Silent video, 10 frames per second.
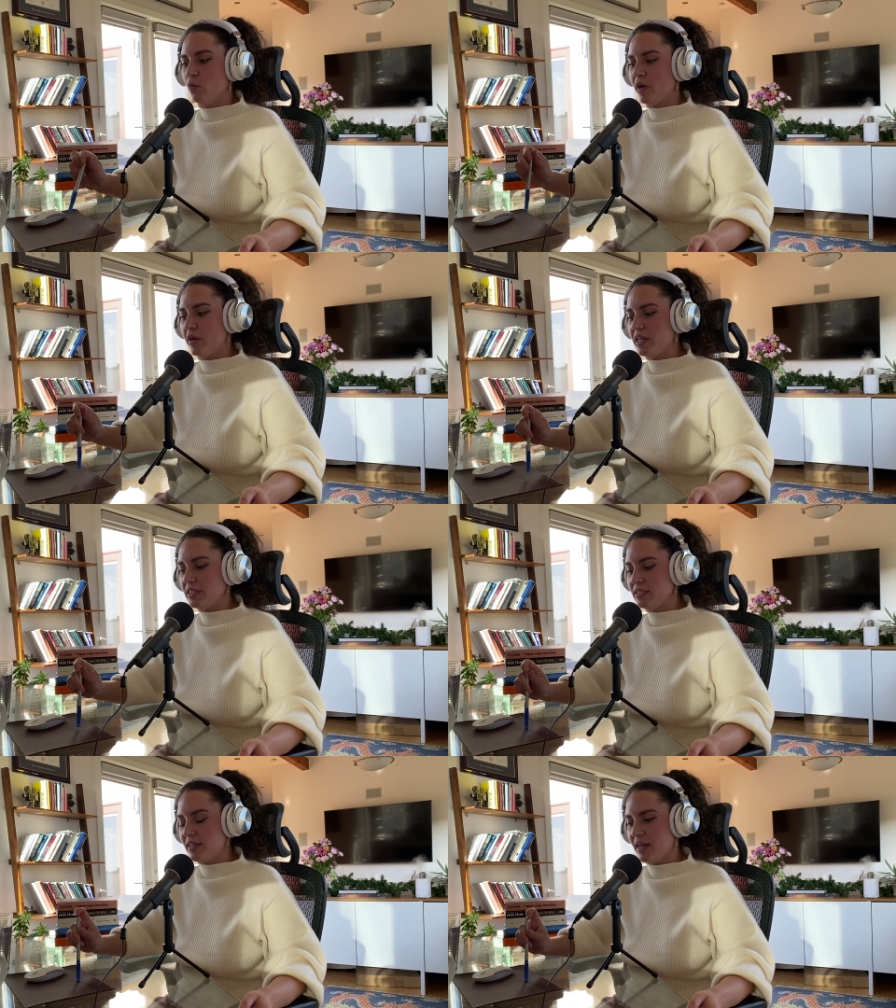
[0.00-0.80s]
where he
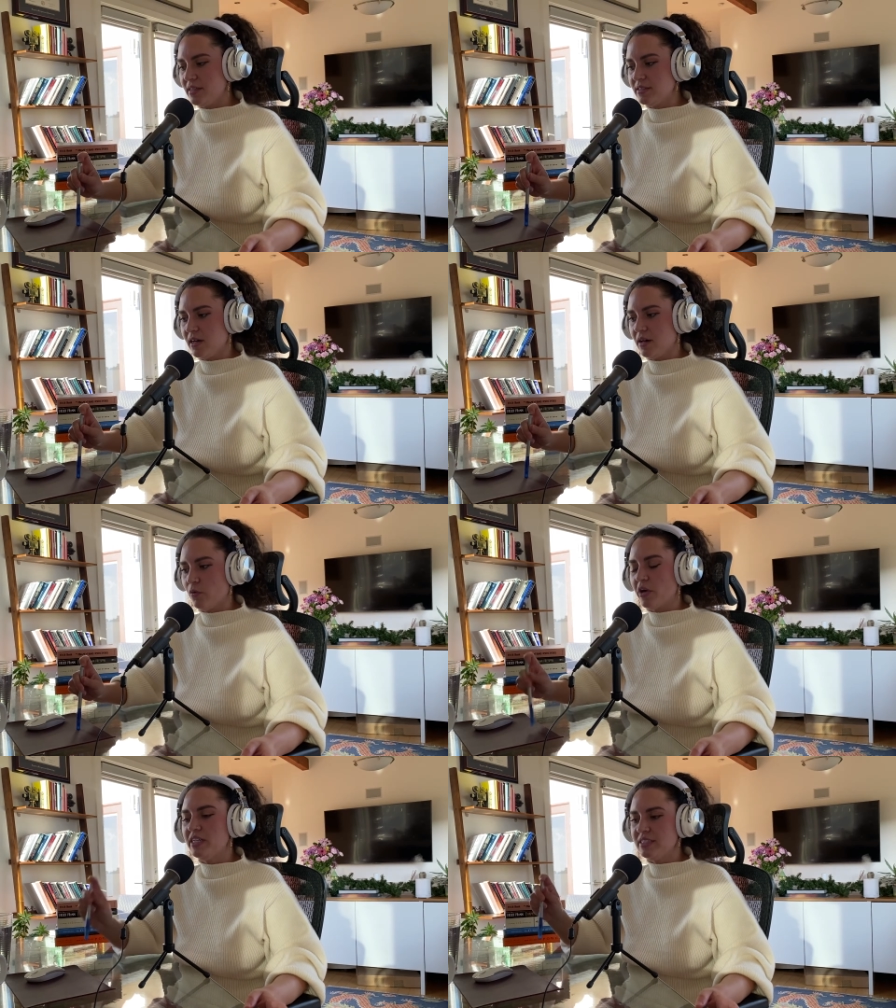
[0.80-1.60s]
says
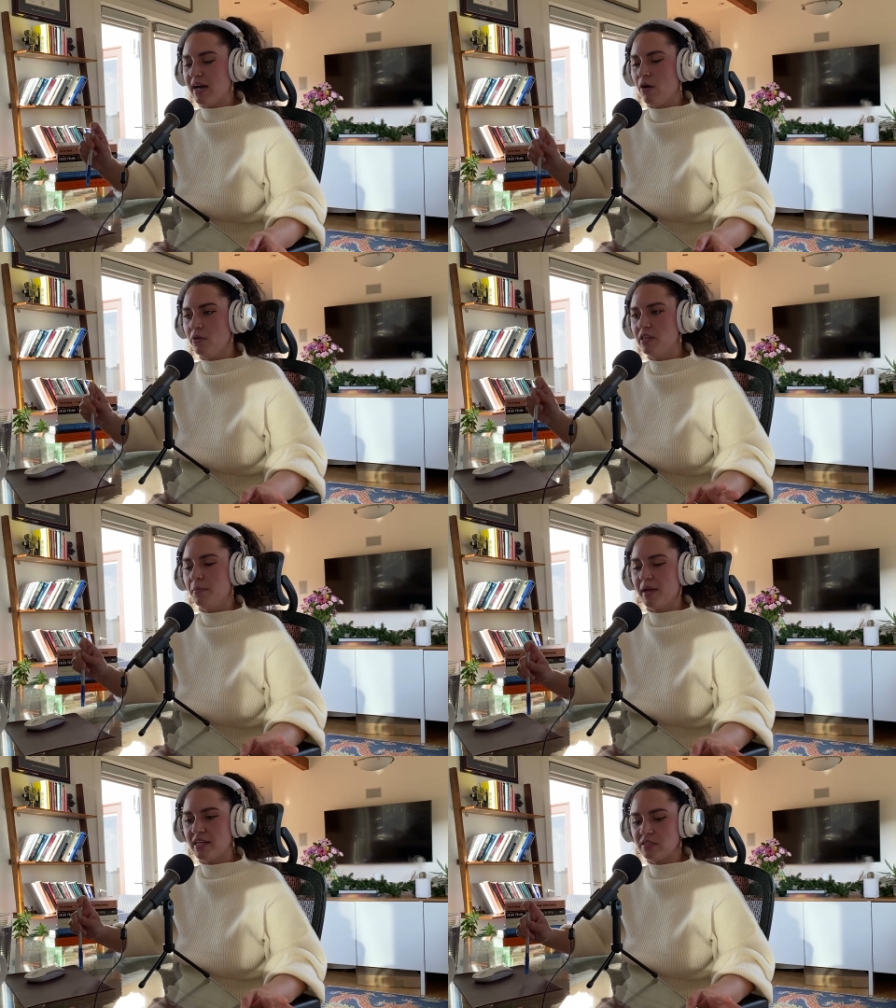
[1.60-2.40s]
where he's down in the
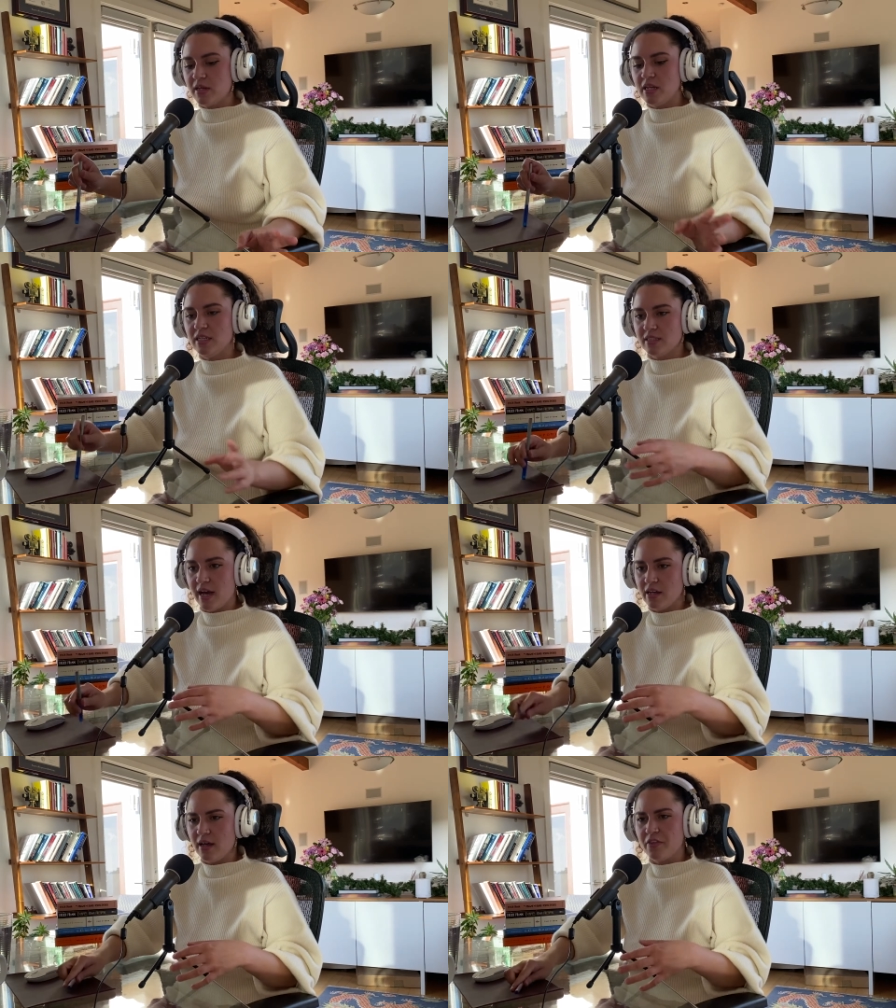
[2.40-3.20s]
basement and he's
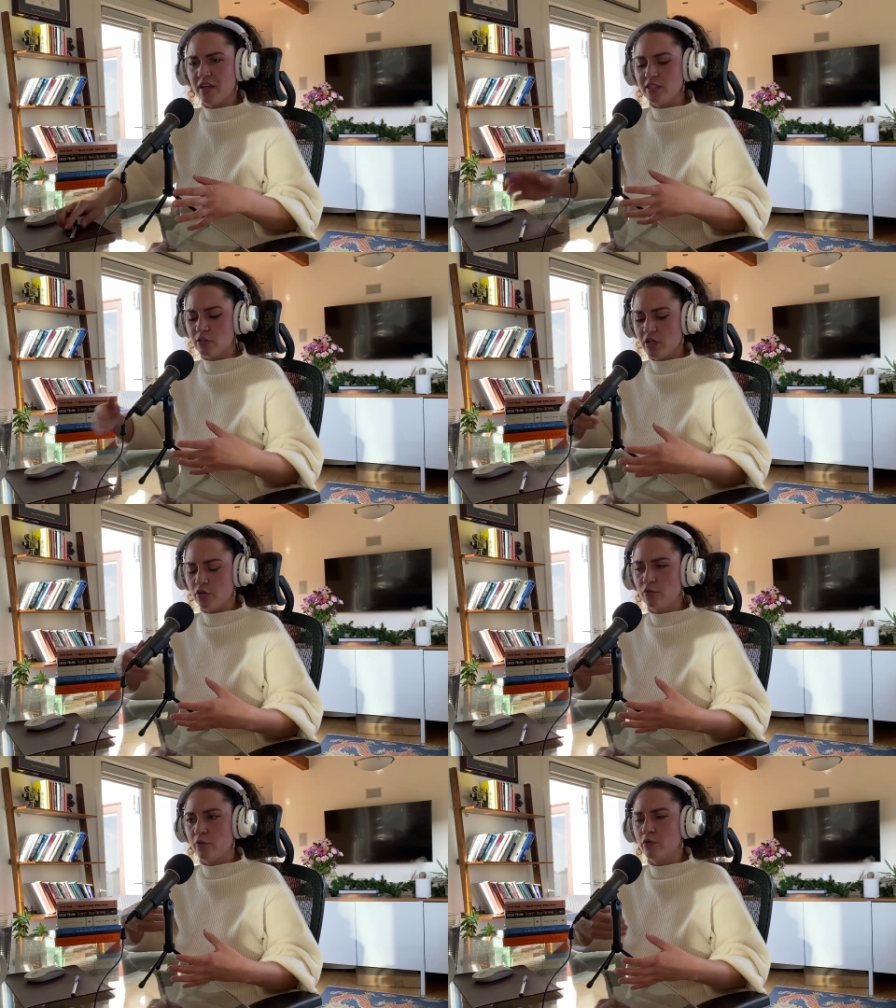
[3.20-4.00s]
kind of, I think he's looking
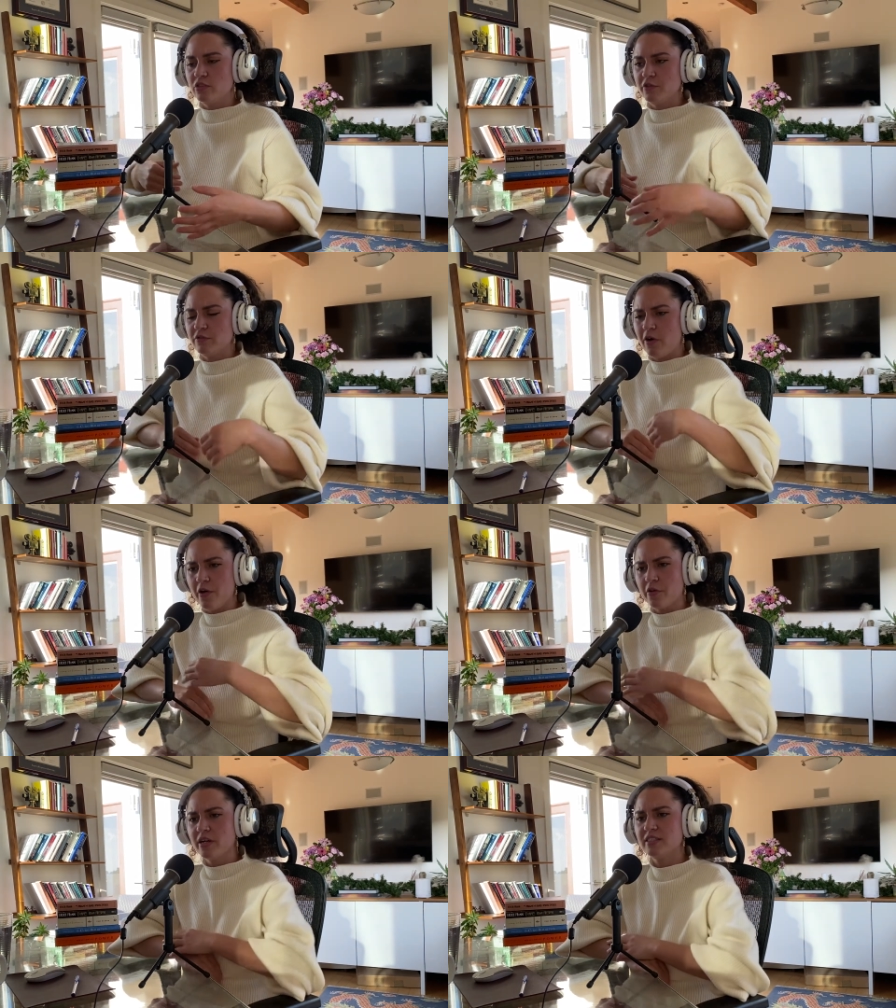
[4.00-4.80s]
through photos of his
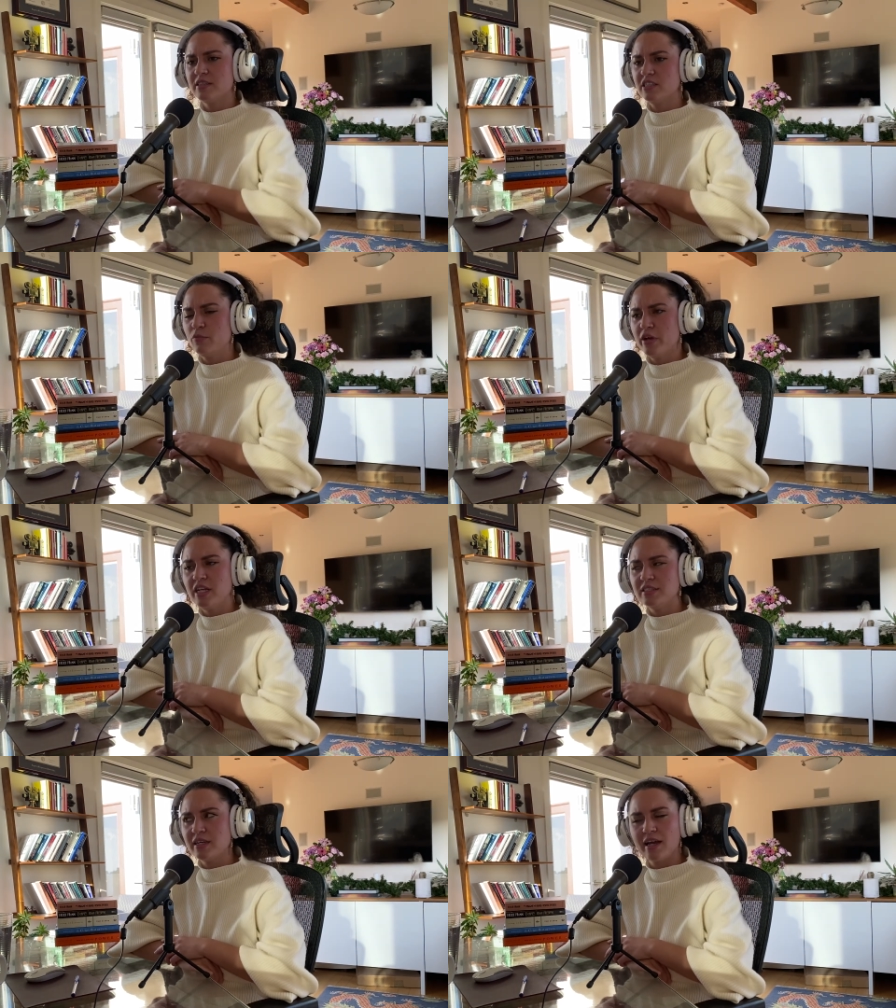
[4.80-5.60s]
father, because at this point
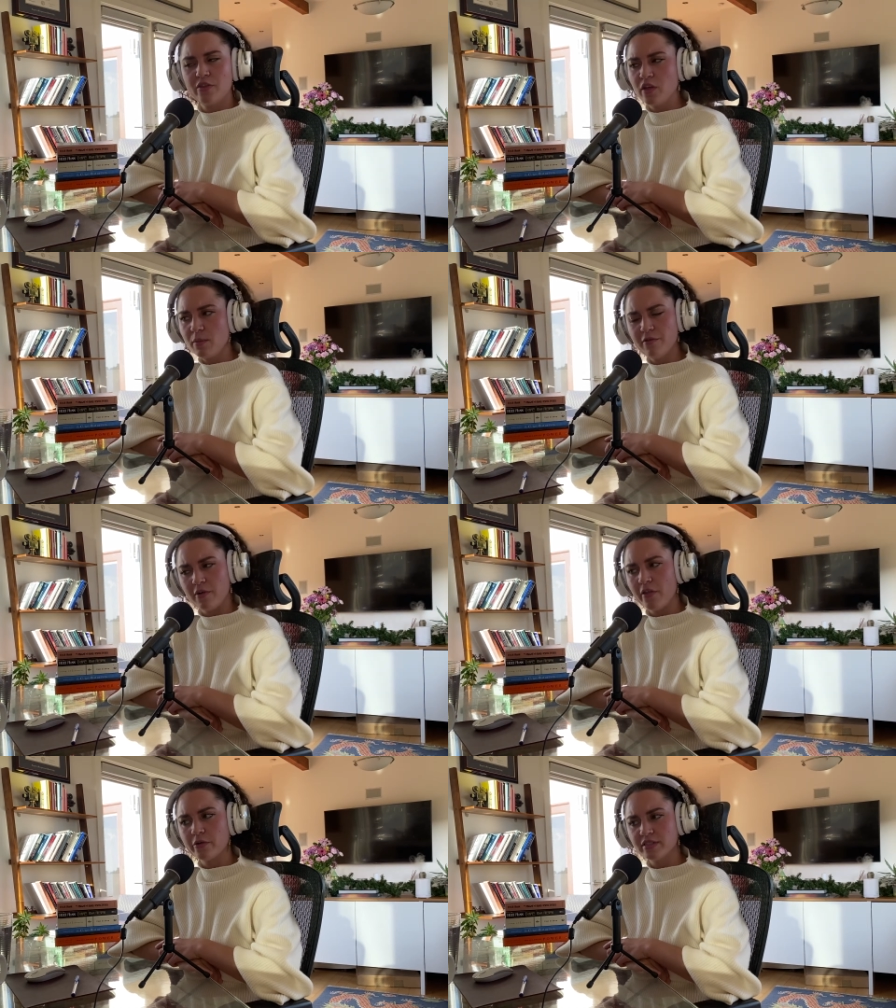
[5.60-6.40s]
he's like, I think my
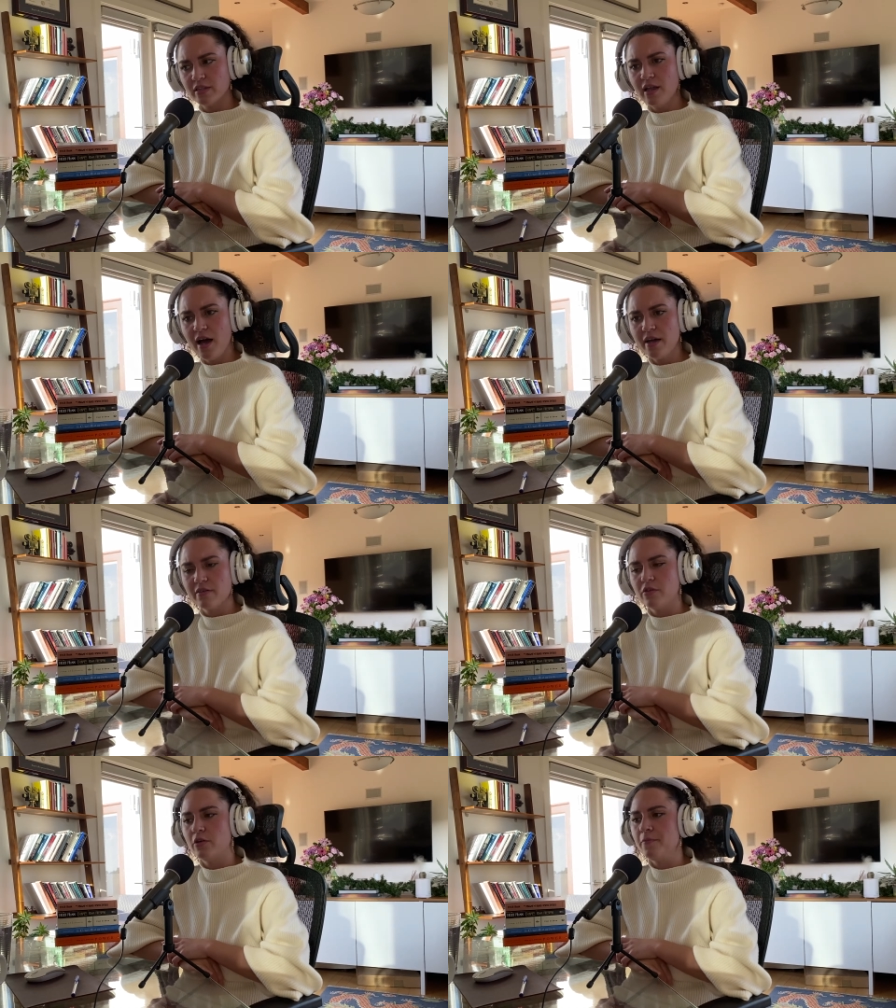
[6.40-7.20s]
father is
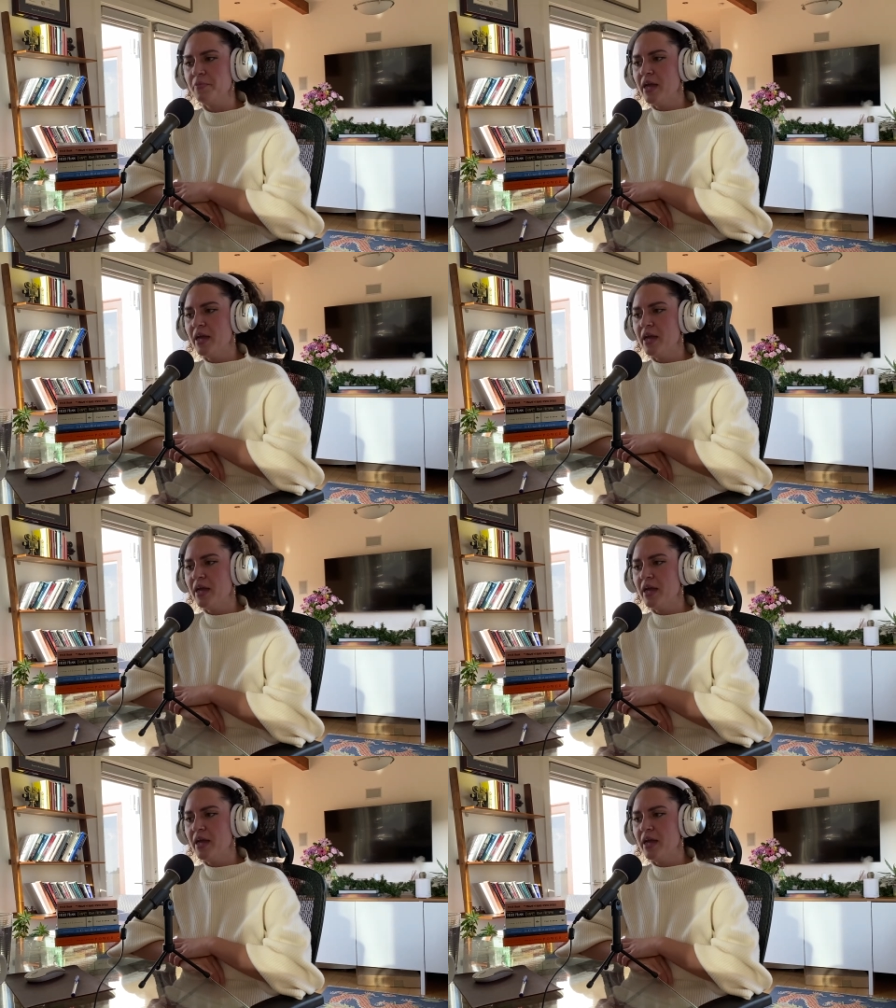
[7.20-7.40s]
alive, you know.